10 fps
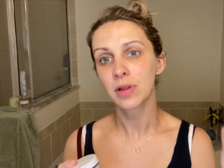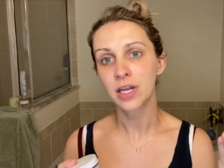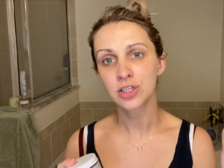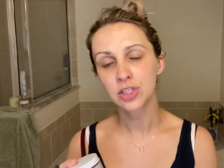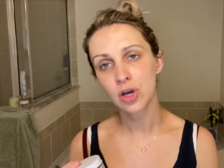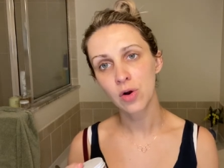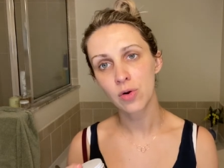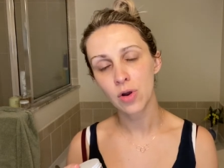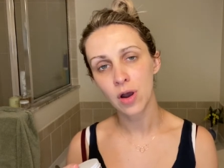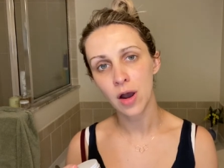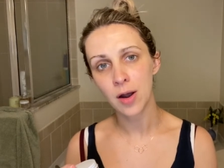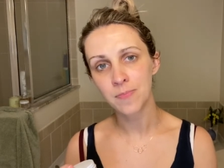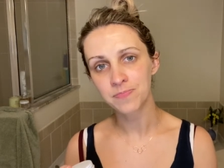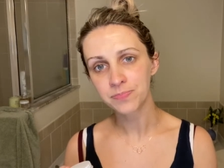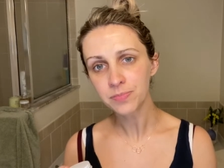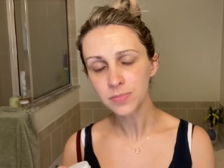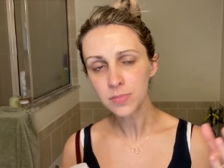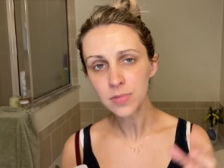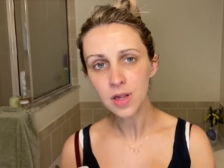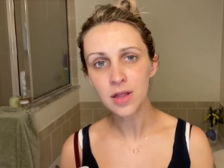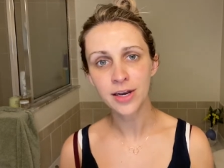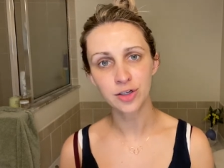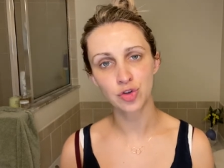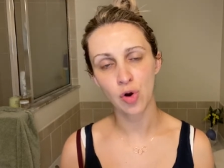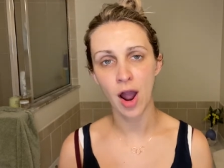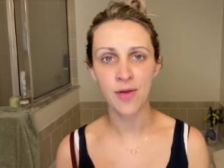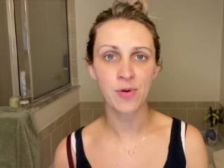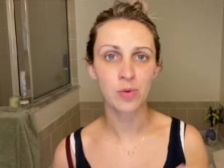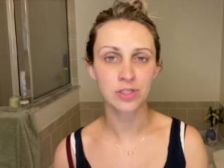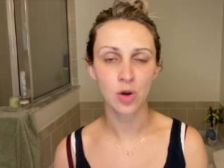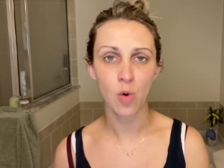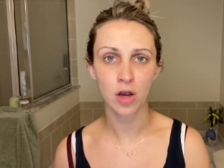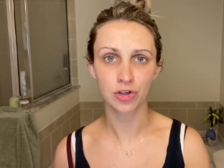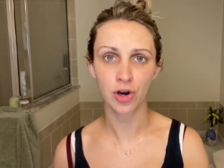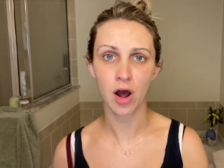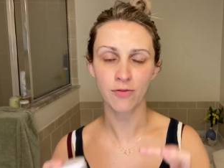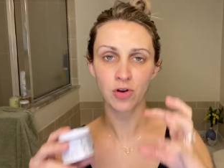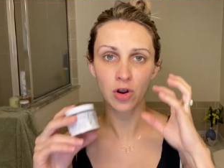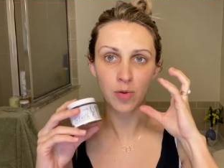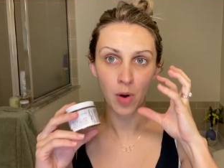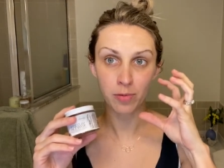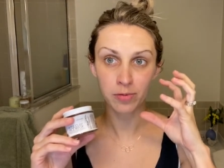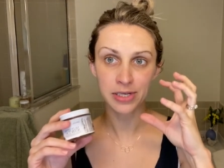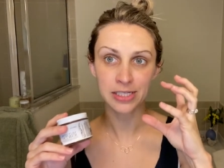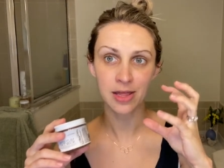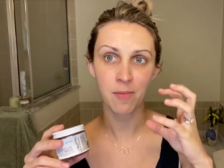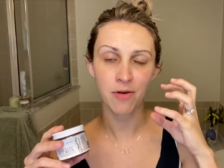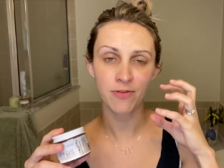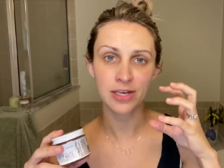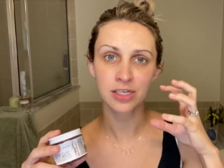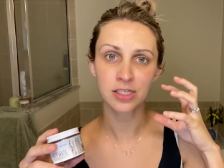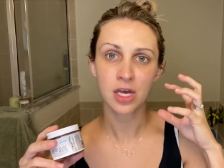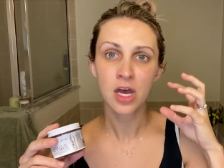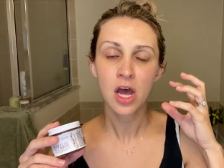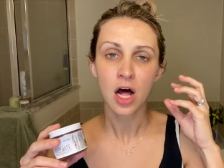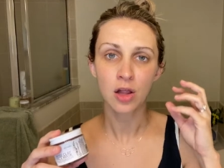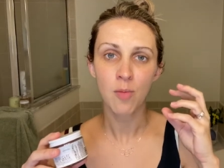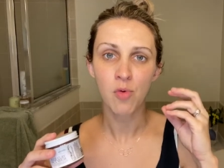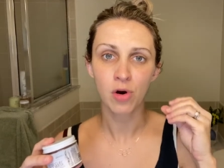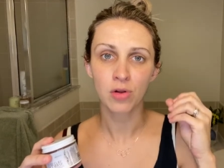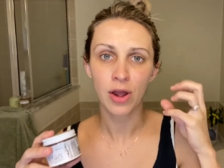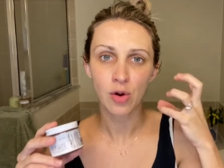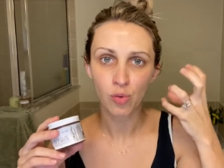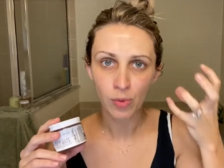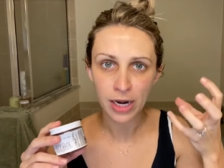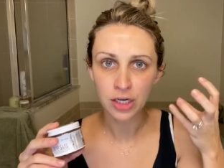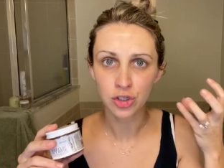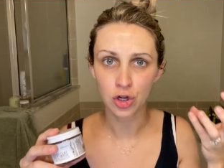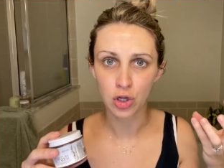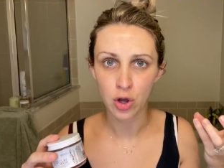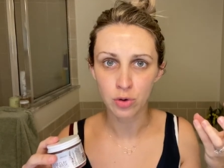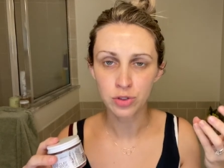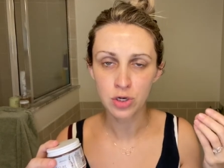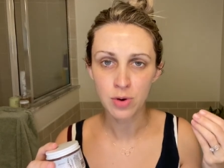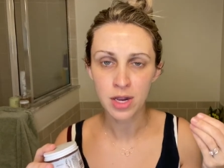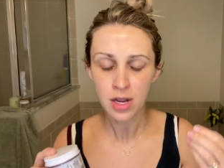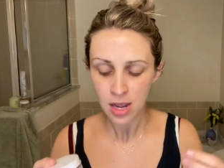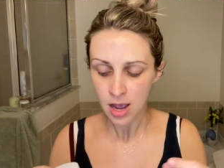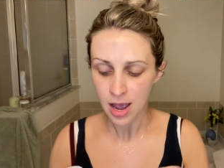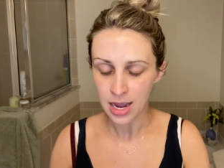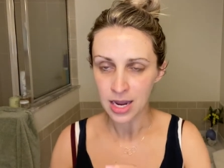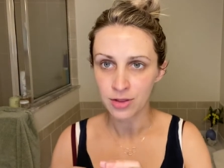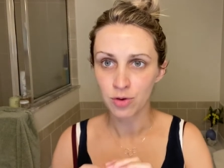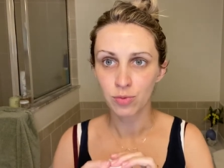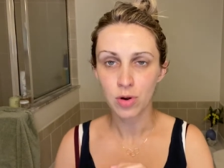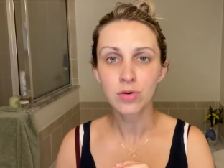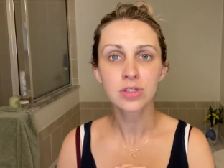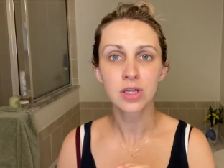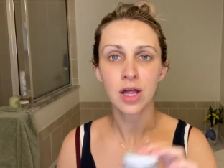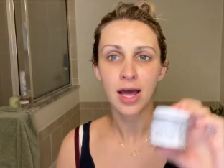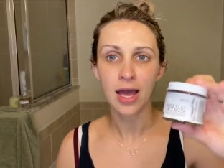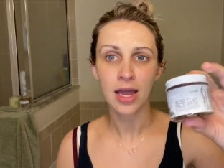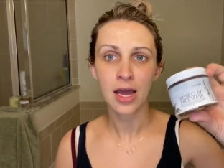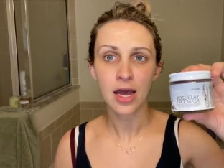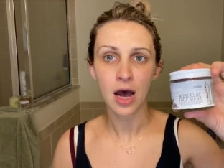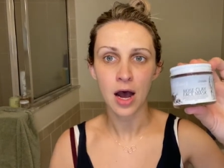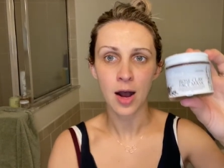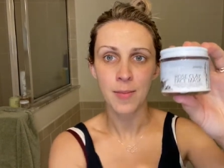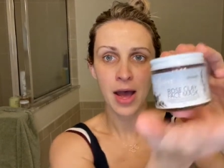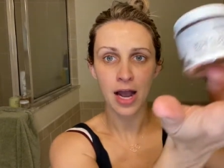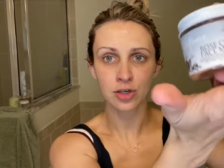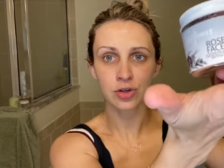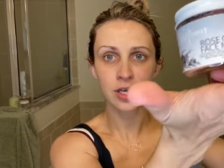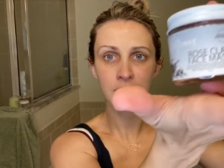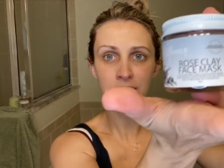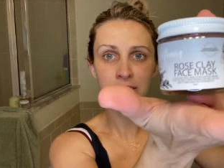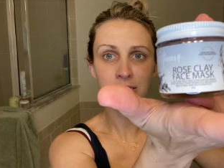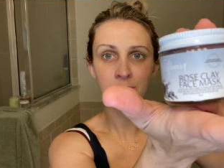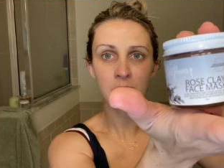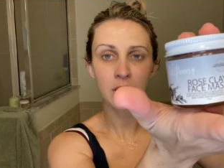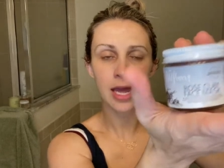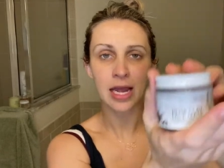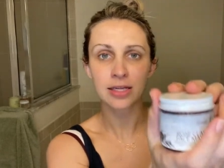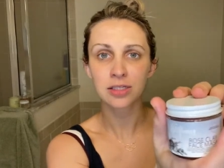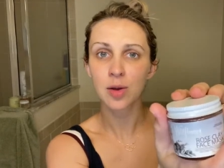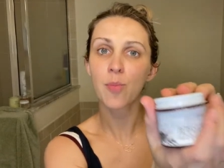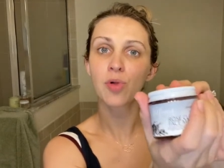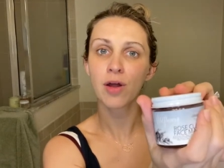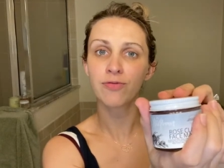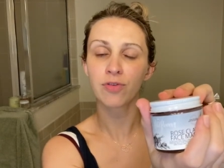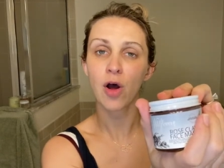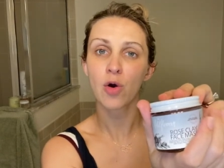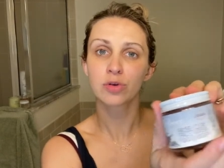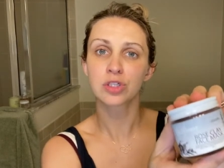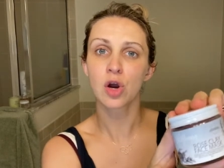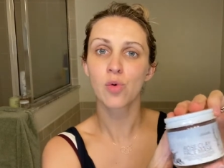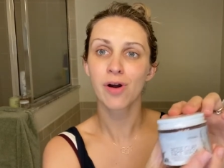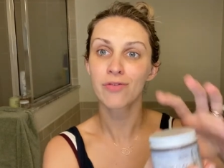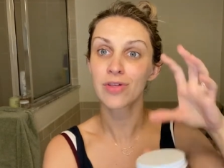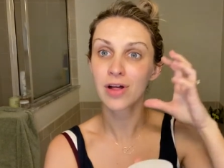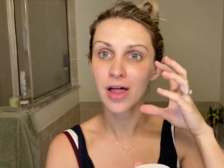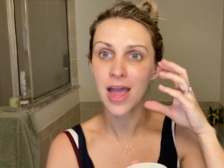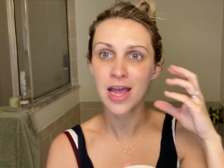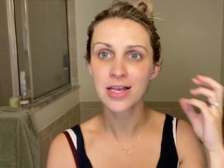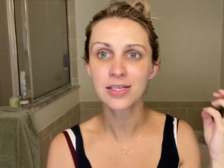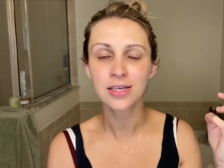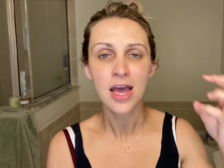let it soak, let it dry, and then once I wash it off, you're gonna probably see that my face has a lot more like a reddish glow to it. And the Rose Clay actually stimulates blood flow. So wherever the clay is,